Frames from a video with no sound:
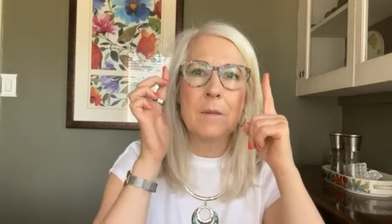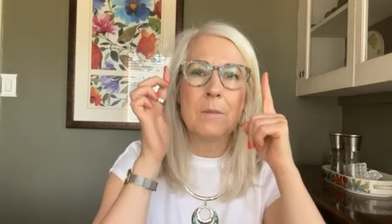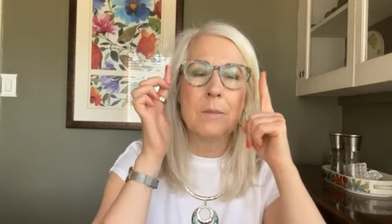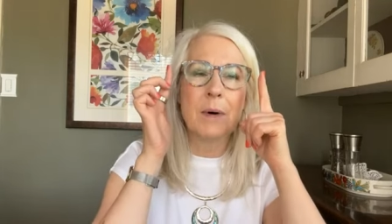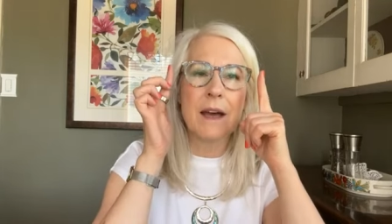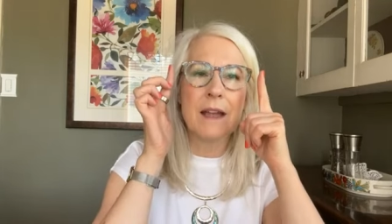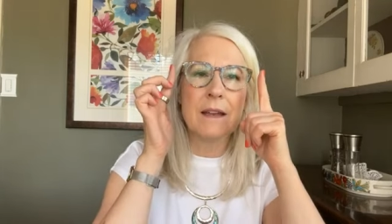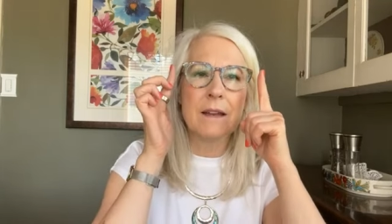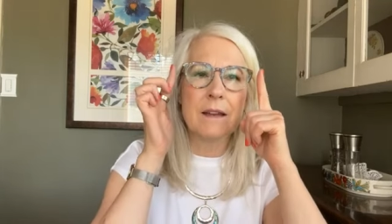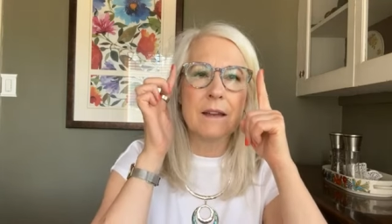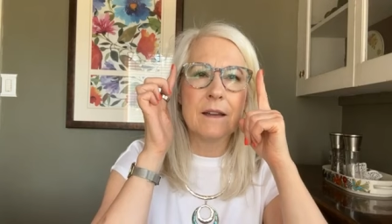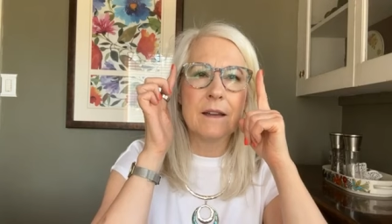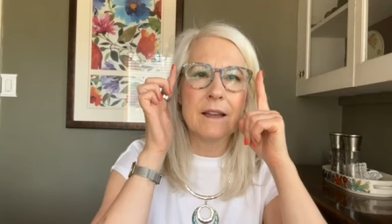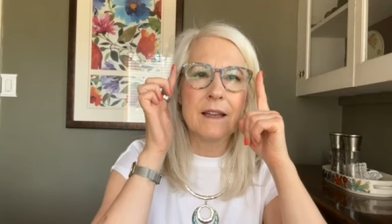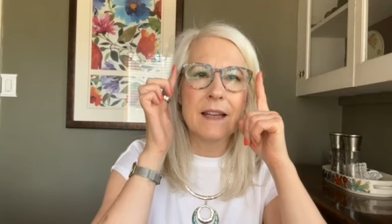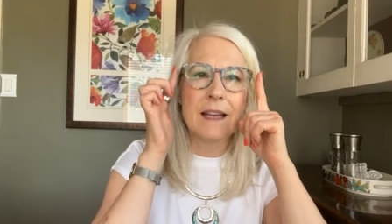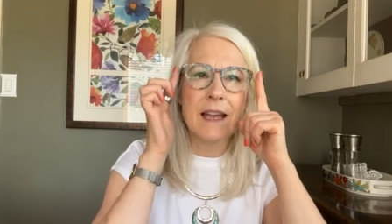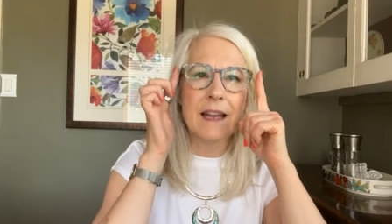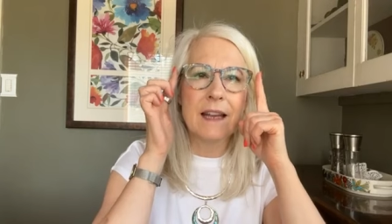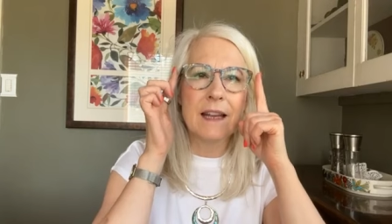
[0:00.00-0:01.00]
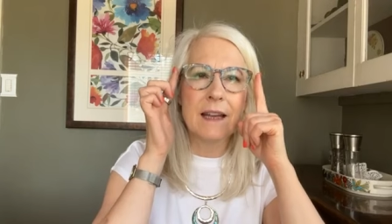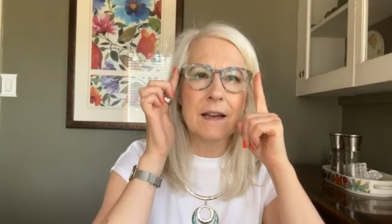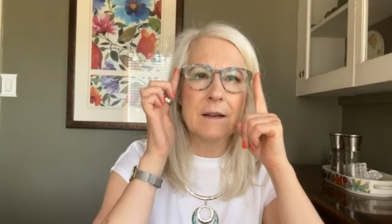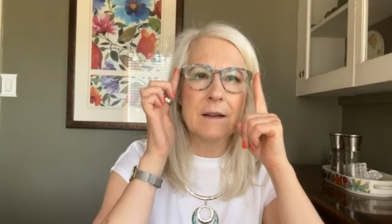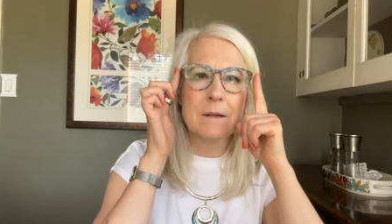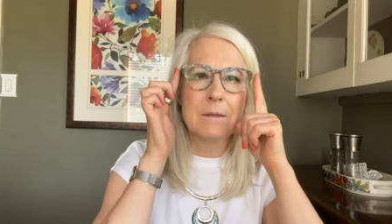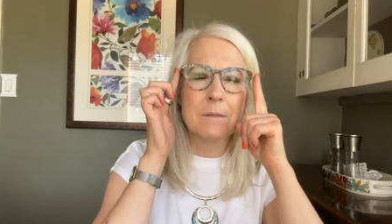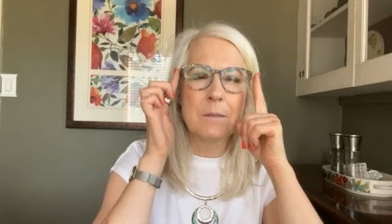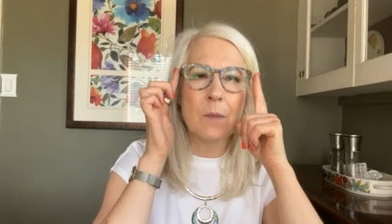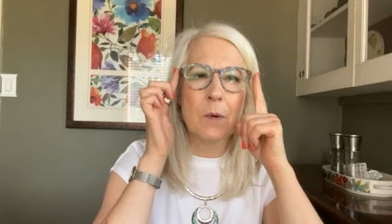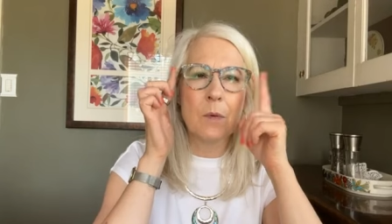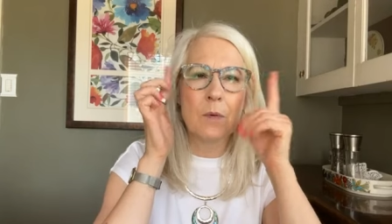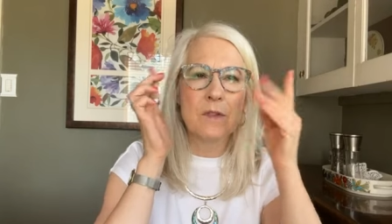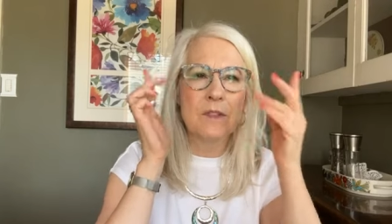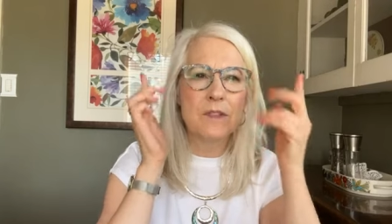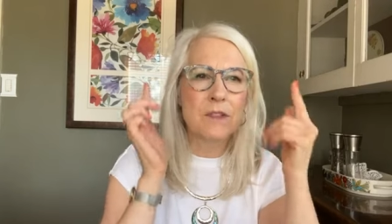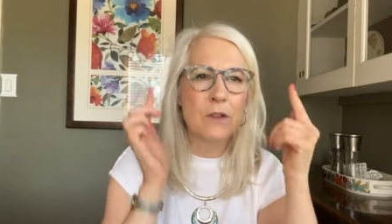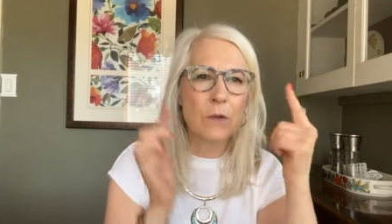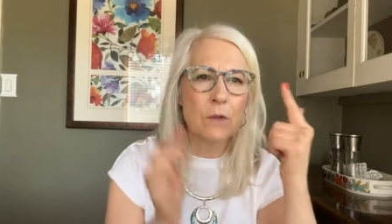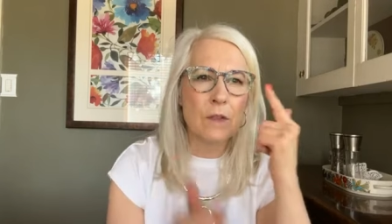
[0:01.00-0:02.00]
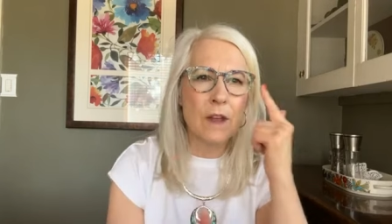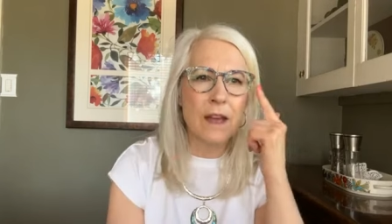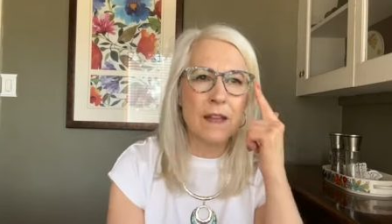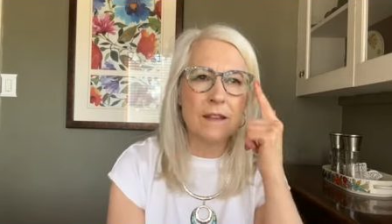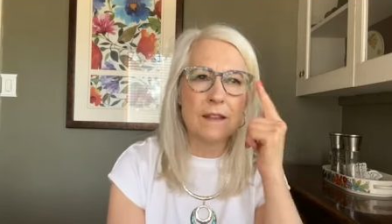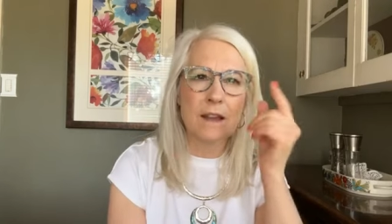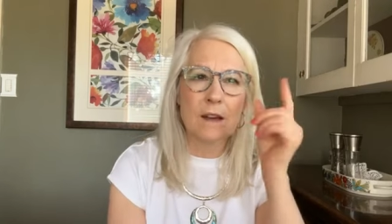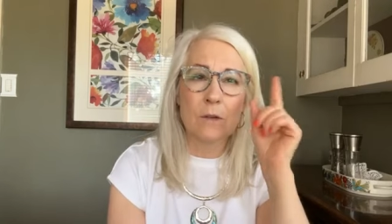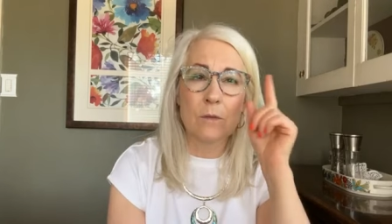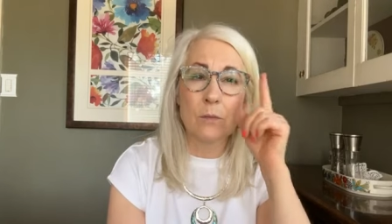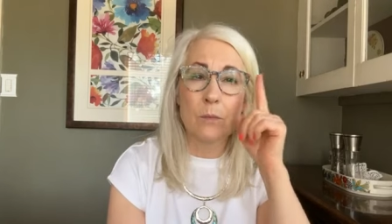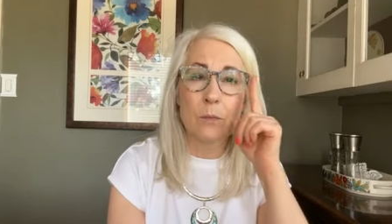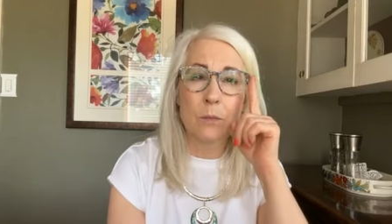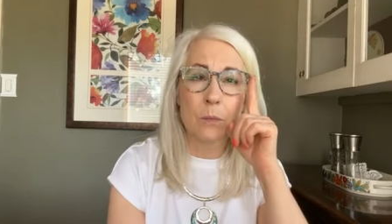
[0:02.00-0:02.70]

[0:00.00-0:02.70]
but getting them so that they're